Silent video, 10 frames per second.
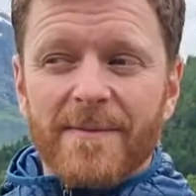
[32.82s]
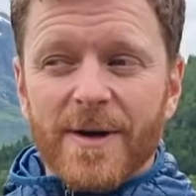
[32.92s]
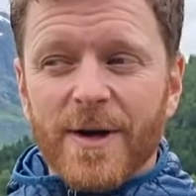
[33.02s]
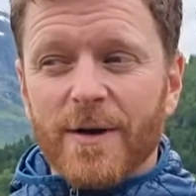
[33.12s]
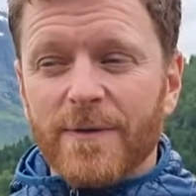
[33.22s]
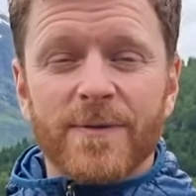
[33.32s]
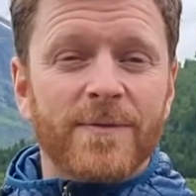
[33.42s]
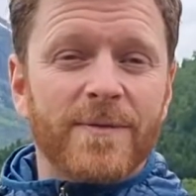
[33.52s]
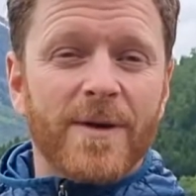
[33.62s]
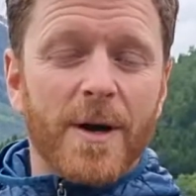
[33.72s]
very
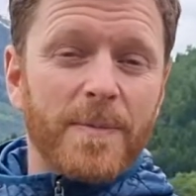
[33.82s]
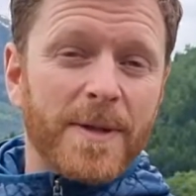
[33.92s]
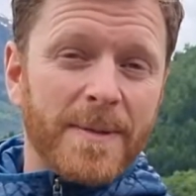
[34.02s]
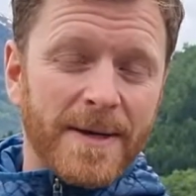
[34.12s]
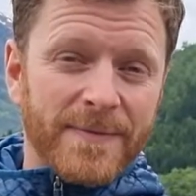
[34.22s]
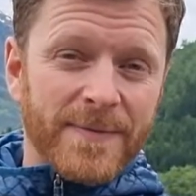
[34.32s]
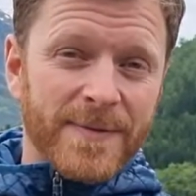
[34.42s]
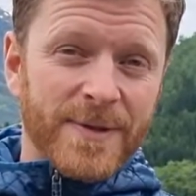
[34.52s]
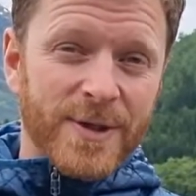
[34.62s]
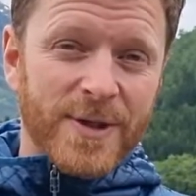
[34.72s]
often up in the mountains,